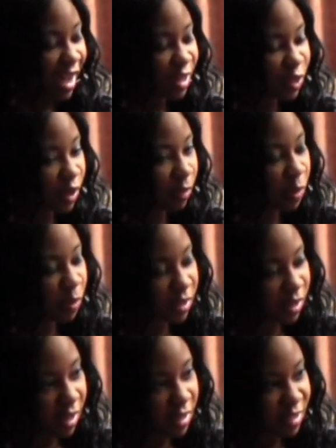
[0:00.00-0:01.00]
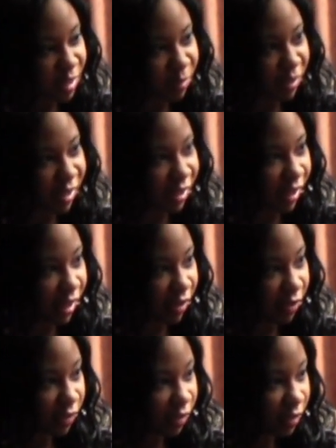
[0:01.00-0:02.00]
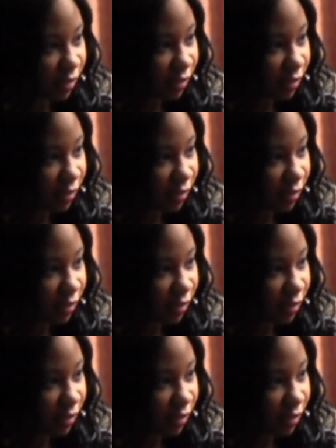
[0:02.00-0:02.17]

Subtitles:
How did you come up with the concept, The Cookout?